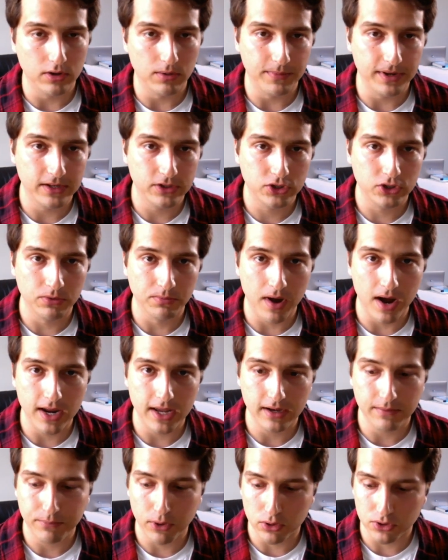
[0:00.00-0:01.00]
I mean, it's your
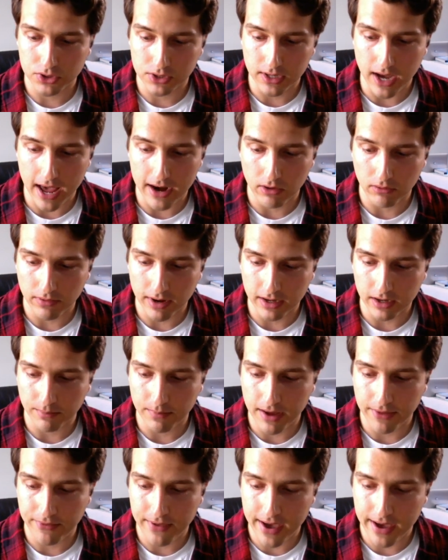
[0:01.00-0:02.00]
money. Personally, I don't
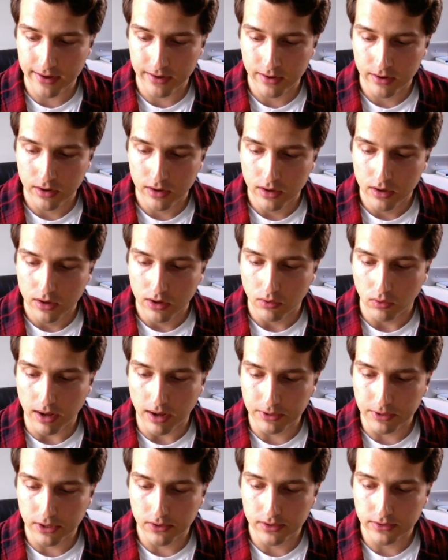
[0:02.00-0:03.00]
recommend that. What I'm
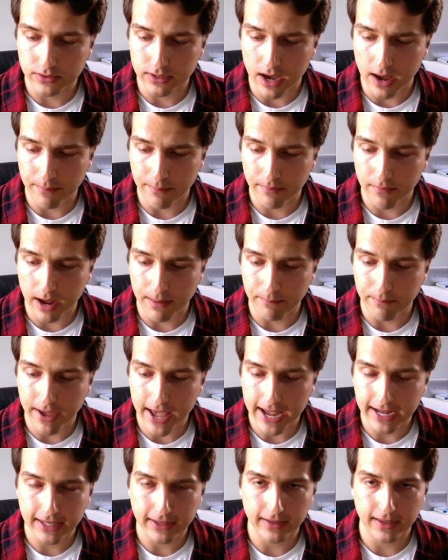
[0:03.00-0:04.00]
doing is I'm, I'm
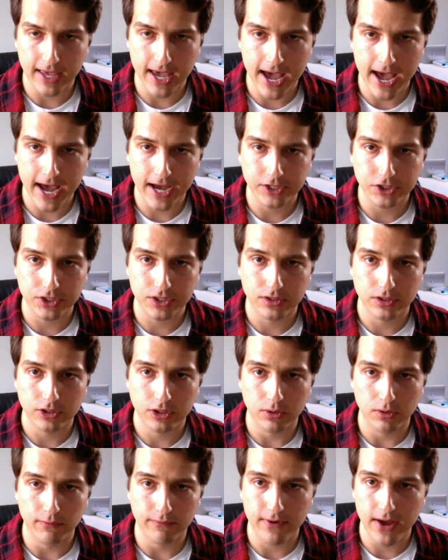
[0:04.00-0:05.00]
banking cash
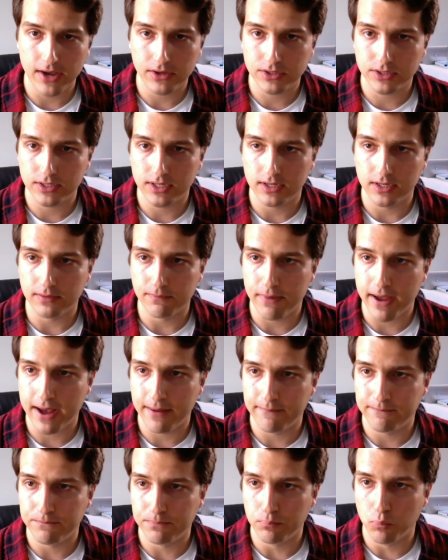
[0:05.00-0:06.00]
to invest in pa-
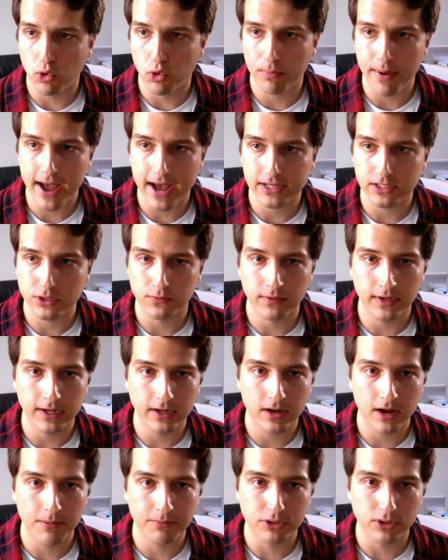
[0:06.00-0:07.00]
more passive
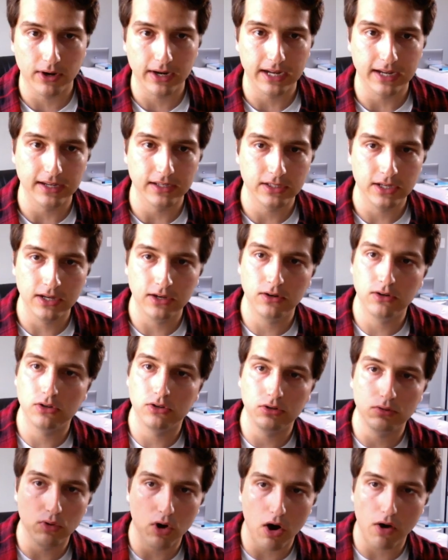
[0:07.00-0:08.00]
income so I can continue to
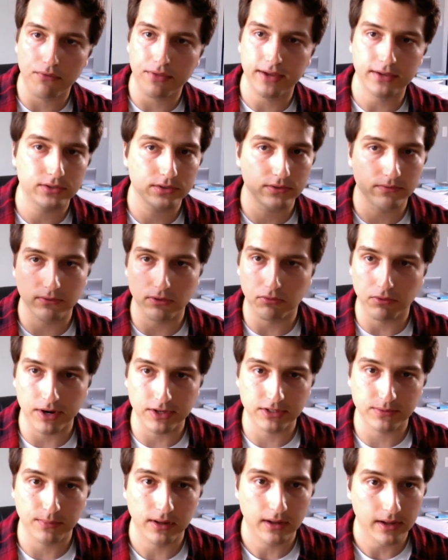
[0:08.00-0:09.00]
do all this for the rest
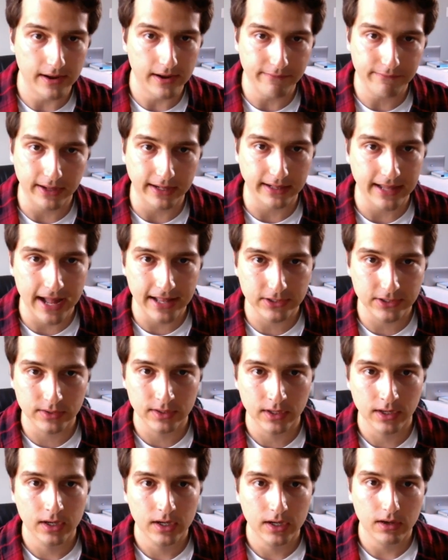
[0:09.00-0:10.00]
of my life. Like, that's
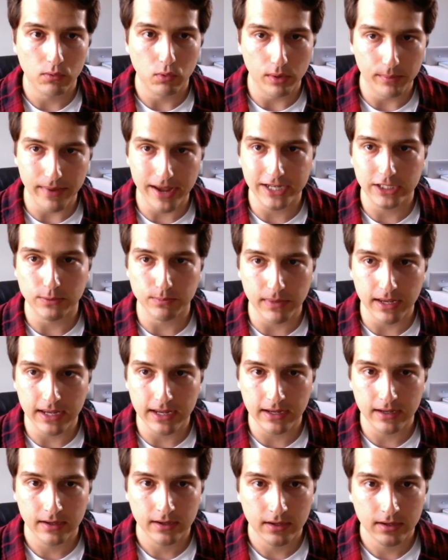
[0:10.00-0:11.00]
what makes
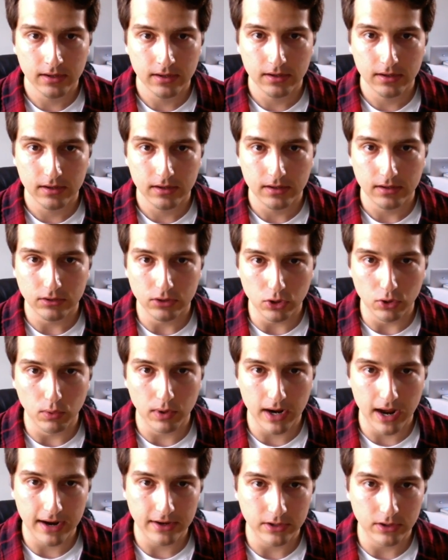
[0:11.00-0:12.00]
me do what
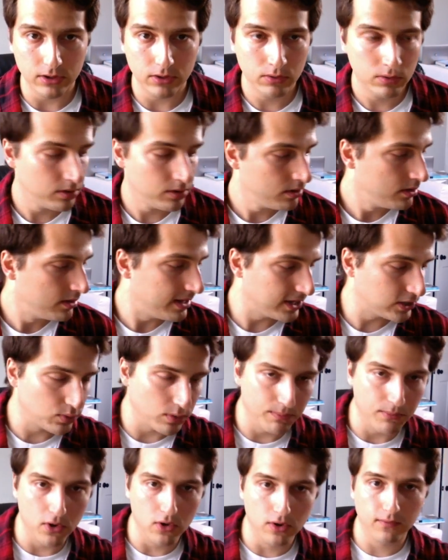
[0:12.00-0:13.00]
I do. That's what
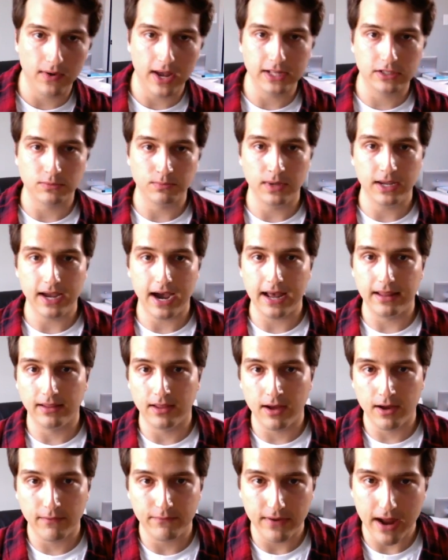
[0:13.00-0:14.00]
motivates me. I
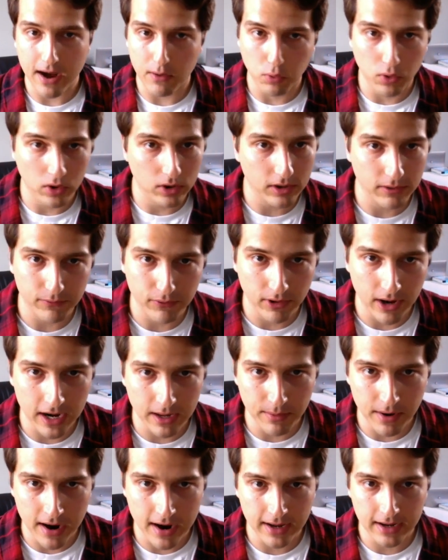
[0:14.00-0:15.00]
love not working for
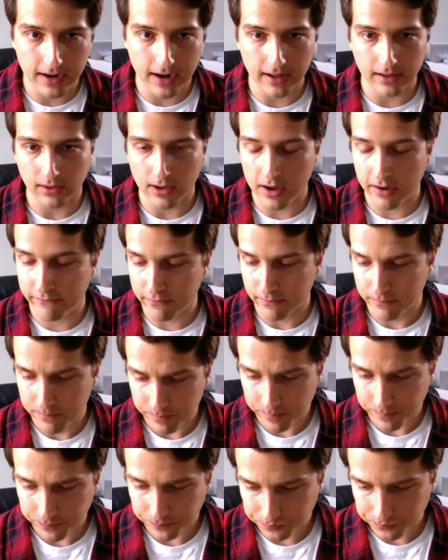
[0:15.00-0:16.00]
anybody. I love
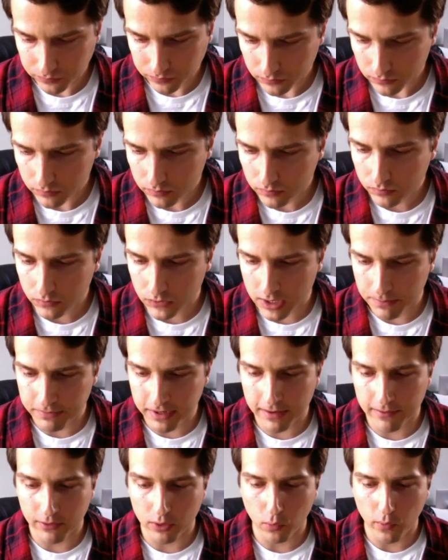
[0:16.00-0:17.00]

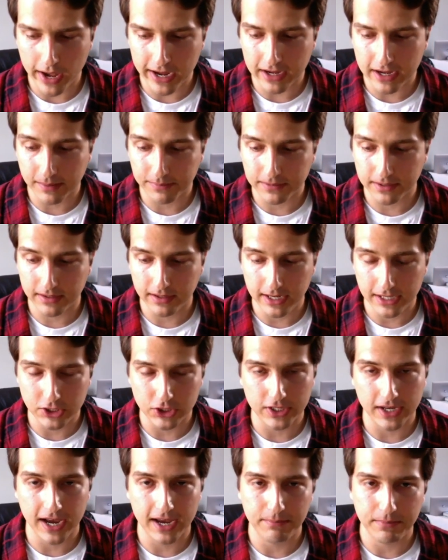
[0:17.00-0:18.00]
being able to wake up each
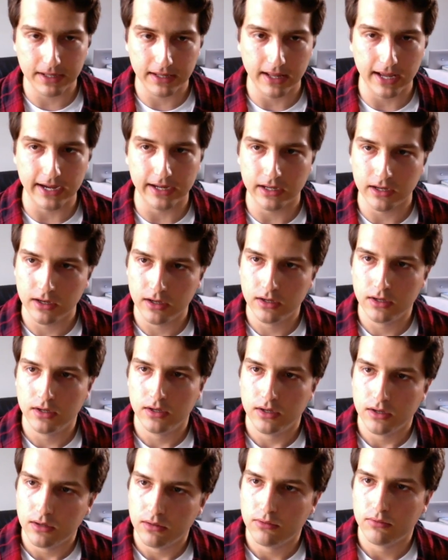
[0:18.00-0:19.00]
day and be like,
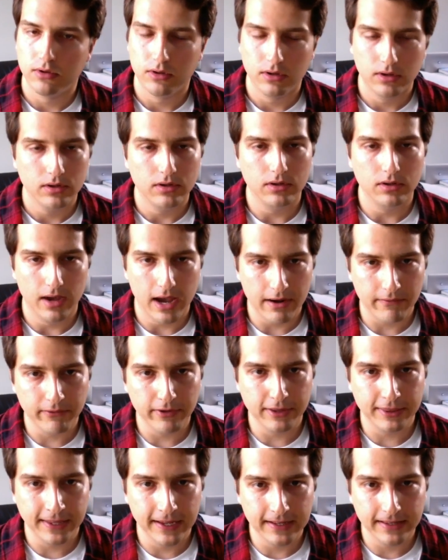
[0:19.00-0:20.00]

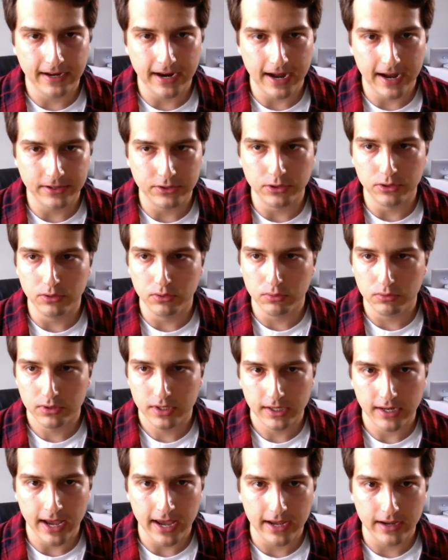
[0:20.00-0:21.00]
everything that I do
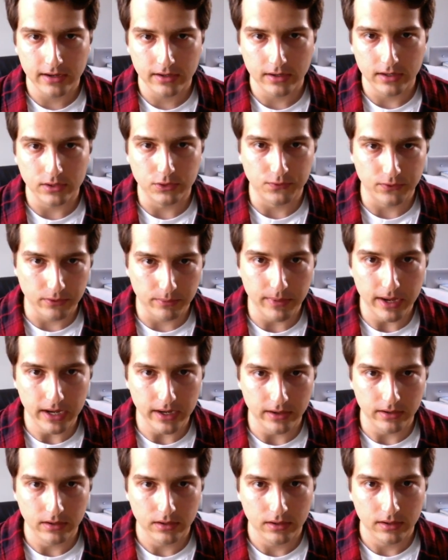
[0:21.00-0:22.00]
today is for me.
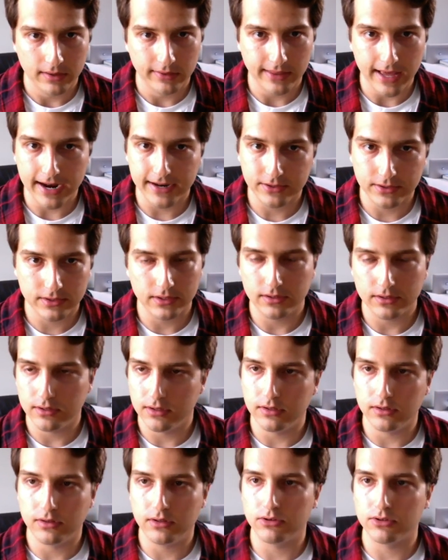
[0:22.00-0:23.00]
That is,
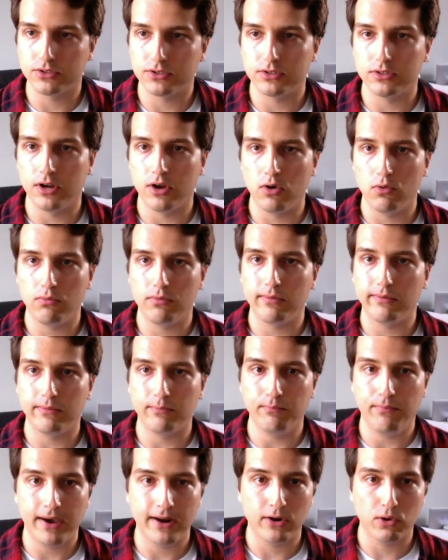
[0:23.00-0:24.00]
there's no
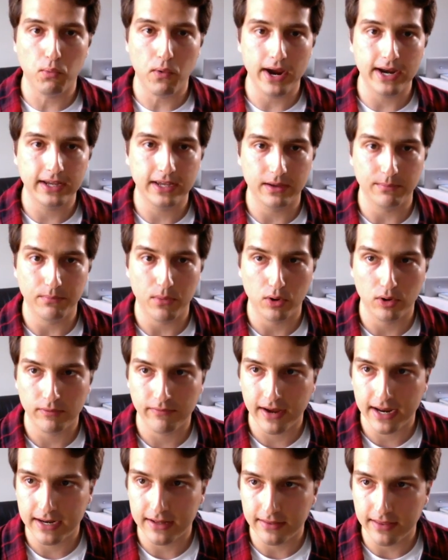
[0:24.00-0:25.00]
better way to get
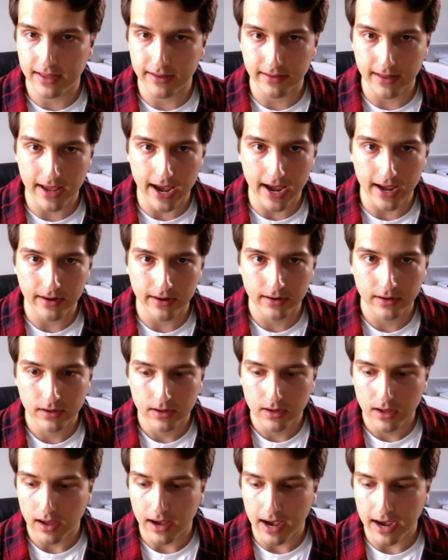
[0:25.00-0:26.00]
motivated than that.
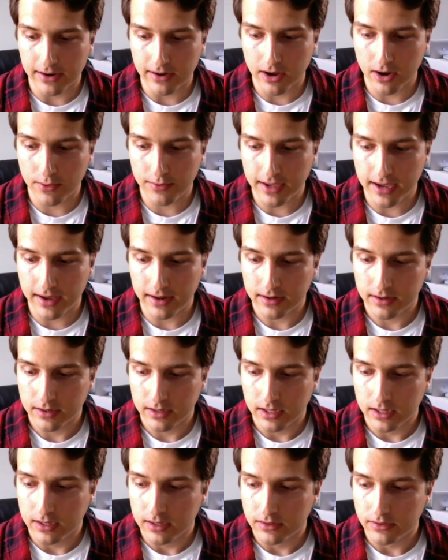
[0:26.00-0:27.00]
I know that
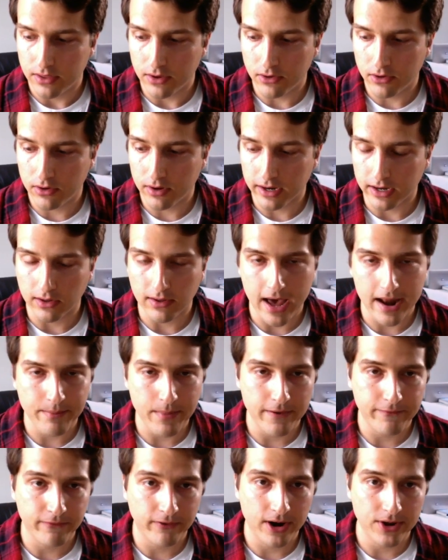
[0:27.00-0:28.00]
there are like a lot of my
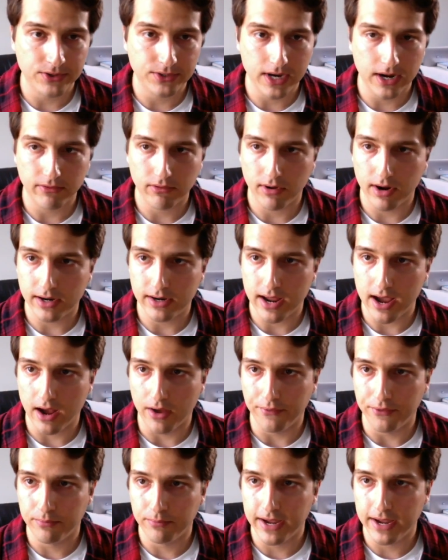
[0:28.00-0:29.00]
friends out right now.
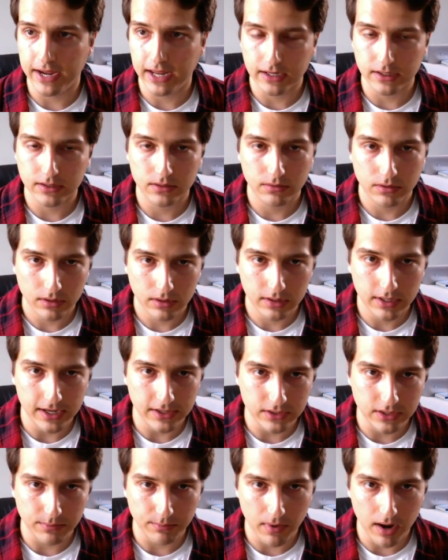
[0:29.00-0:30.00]
They're making
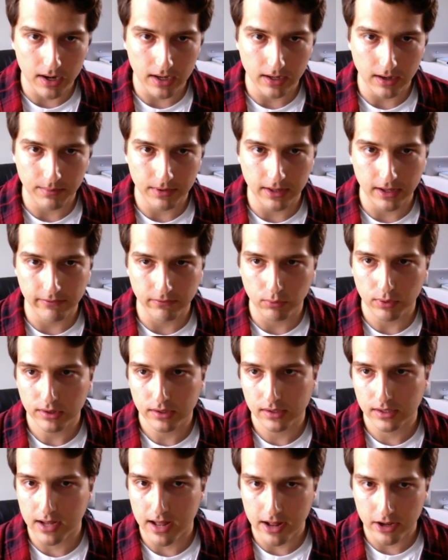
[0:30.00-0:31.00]
decent money. I mean, they went to
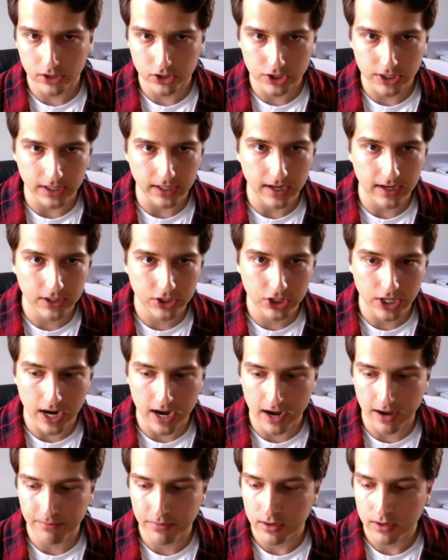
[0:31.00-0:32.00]
college, they got a
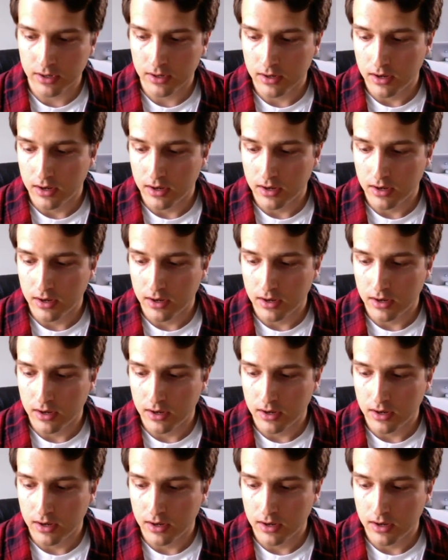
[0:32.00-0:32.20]
job.